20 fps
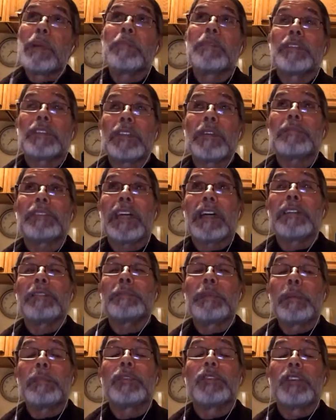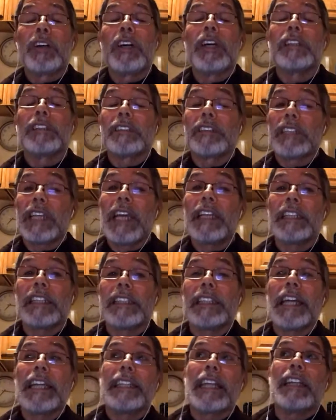Sometimes people don't understand
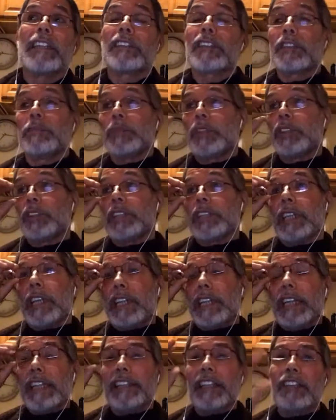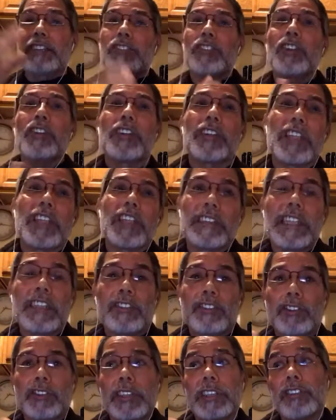that it's community, and that there are certain things that
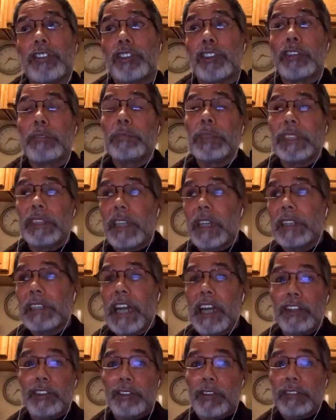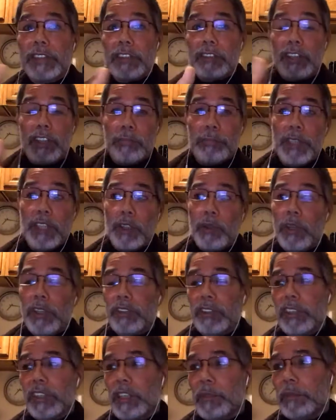shouldn't be done. I don't know if that's going to be a
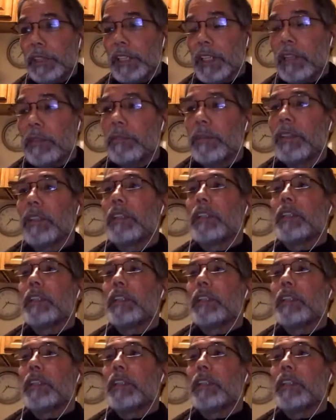question coming up,